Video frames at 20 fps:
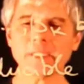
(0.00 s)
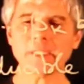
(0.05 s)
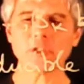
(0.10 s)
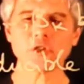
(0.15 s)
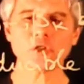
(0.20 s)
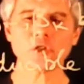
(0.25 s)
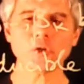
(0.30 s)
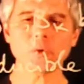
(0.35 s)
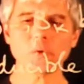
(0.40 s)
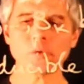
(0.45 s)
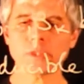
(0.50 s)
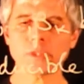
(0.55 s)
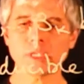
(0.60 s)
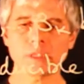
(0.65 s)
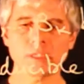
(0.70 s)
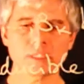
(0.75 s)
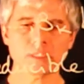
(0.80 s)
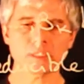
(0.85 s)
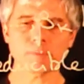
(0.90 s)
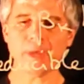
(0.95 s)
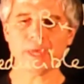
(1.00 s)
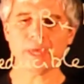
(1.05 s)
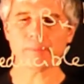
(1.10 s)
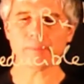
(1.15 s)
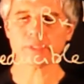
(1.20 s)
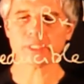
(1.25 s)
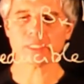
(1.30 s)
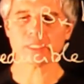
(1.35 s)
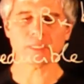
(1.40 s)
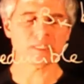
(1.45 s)
us show that these
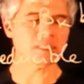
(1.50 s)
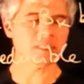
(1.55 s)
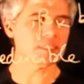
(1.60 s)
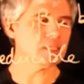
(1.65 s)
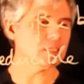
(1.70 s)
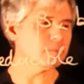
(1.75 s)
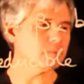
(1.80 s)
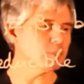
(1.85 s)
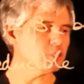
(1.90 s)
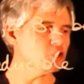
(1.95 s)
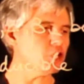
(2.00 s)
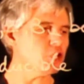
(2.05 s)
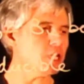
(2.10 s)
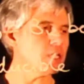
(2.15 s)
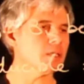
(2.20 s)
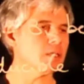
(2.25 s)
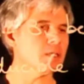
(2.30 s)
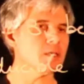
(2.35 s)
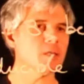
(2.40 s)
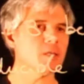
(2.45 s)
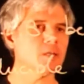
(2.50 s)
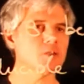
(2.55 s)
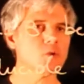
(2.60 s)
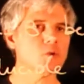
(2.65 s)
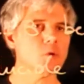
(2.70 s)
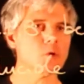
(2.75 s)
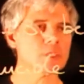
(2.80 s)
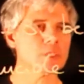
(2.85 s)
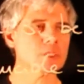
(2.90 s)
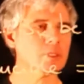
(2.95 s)
maps sigma j
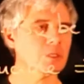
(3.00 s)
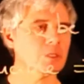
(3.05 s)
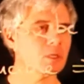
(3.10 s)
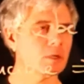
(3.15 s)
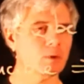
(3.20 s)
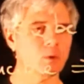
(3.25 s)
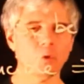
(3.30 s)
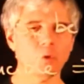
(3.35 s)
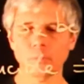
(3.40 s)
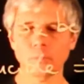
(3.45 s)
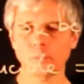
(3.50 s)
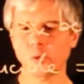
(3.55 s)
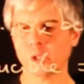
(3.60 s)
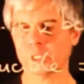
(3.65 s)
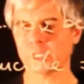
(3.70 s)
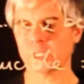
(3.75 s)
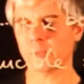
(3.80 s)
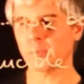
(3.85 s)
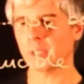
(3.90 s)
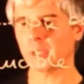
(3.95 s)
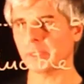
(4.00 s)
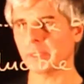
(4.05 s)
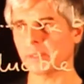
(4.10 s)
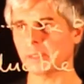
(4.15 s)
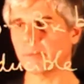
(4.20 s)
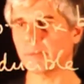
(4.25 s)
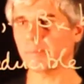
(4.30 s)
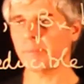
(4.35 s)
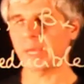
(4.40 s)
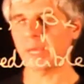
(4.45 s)
exhaust all possible
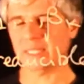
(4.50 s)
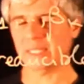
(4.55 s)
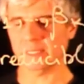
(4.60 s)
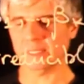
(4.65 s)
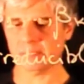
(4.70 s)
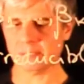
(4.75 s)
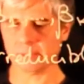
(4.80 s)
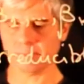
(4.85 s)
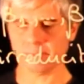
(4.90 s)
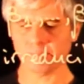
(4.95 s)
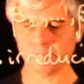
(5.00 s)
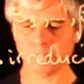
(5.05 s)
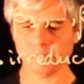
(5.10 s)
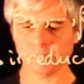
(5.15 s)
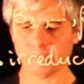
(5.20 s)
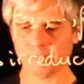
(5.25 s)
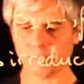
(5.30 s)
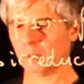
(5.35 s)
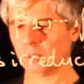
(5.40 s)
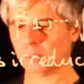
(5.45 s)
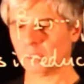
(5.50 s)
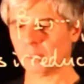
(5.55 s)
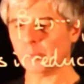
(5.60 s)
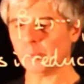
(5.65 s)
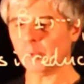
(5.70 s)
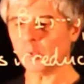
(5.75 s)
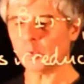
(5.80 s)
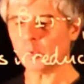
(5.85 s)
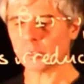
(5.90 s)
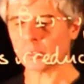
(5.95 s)
embeddings.
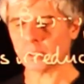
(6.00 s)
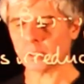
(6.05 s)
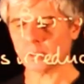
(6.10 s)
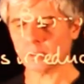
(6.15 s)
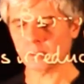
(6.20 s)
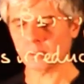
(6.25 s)
Suppose